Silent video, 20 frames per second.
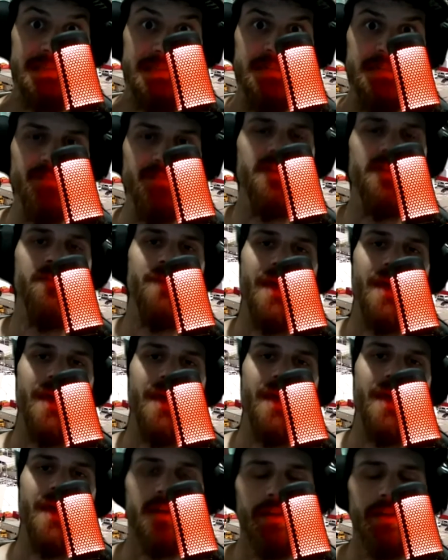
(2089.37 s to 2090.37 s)
bit of bad
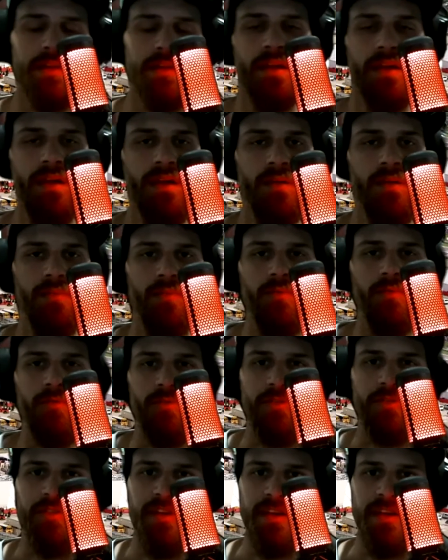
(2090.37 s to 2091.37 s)
luck more
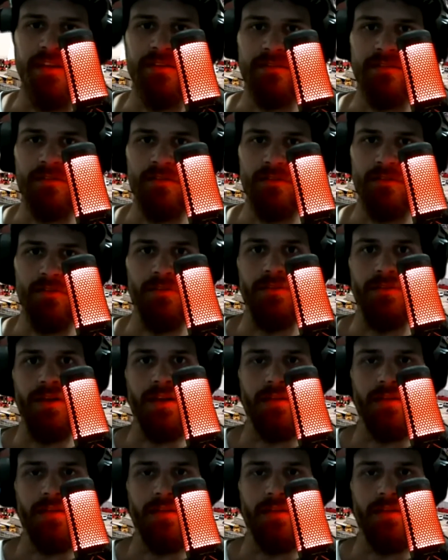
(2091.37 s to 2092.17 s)
than good luck.